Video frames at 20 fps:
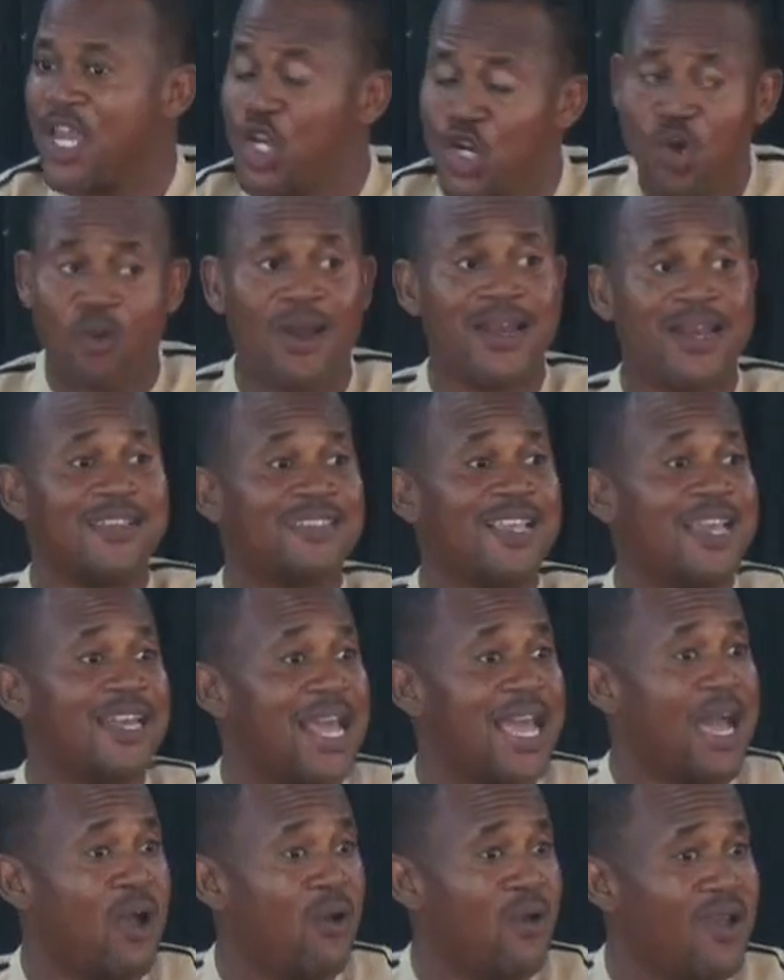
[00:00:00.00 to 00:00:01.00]
you know what they said
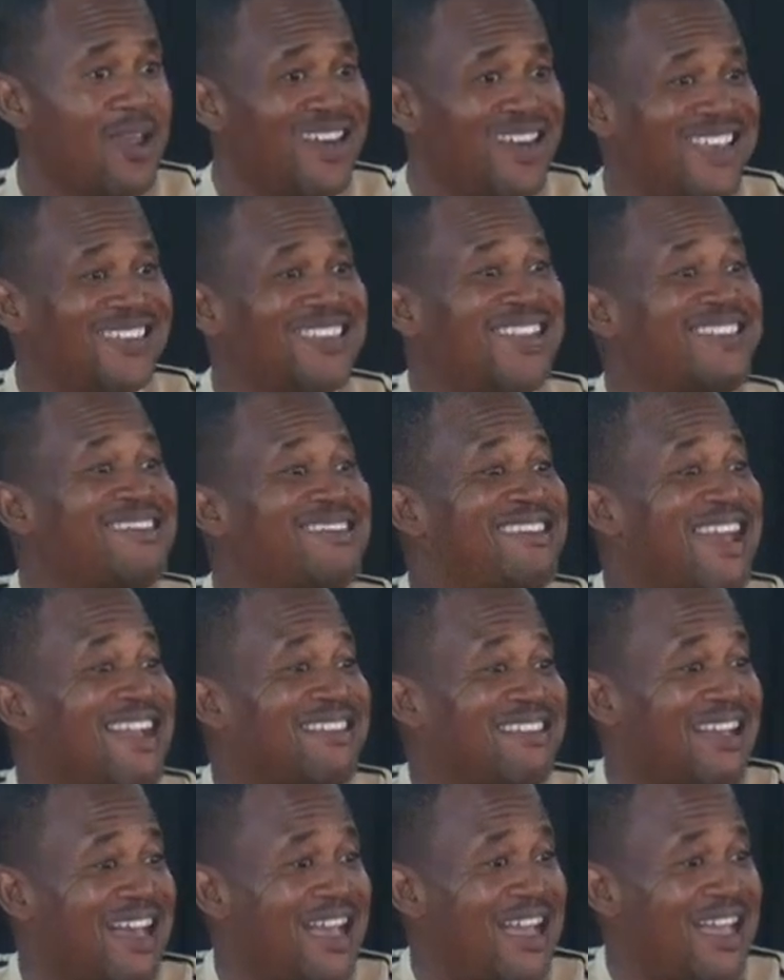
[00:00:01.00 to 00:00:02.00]
now? They said
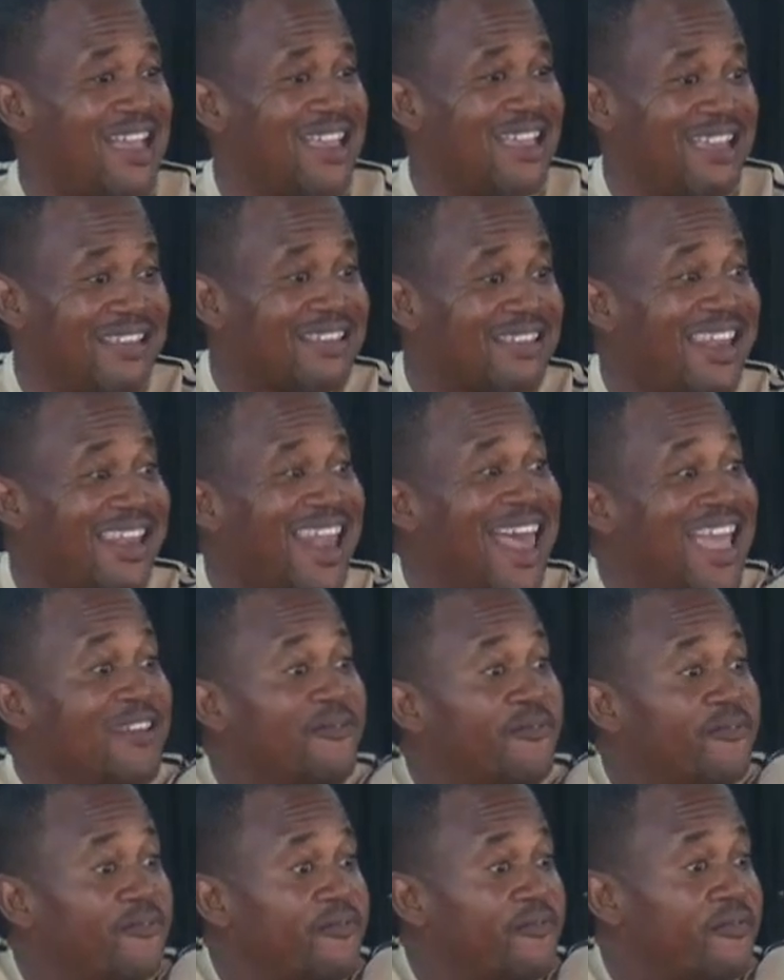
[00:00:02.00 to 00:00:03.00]
data is
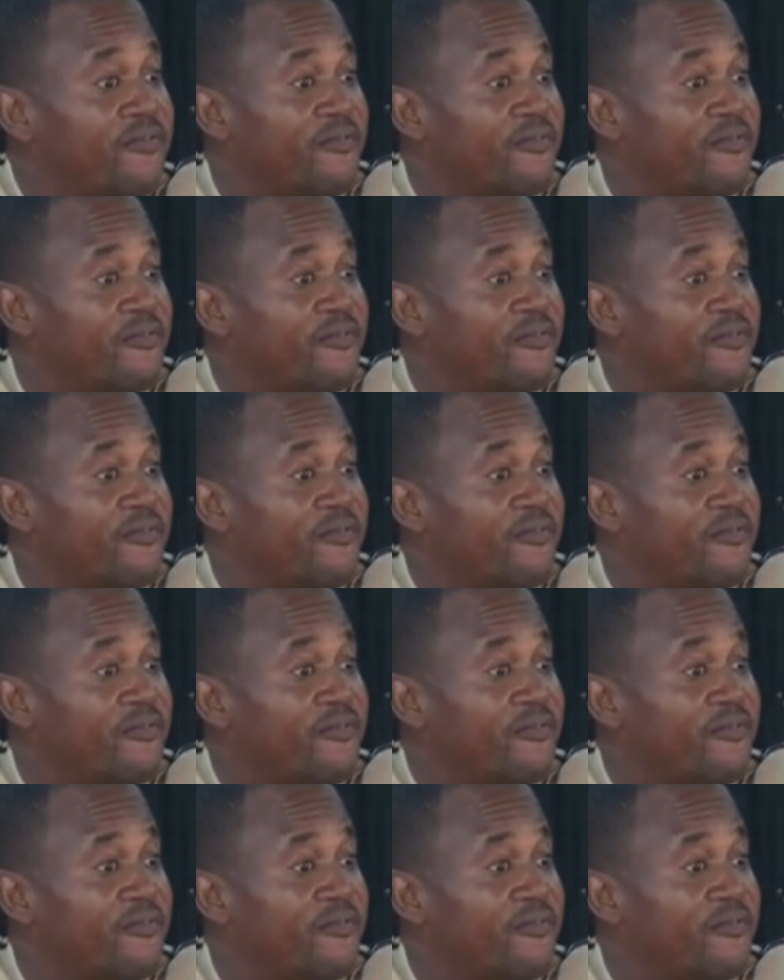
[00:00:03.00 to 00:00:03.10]
life.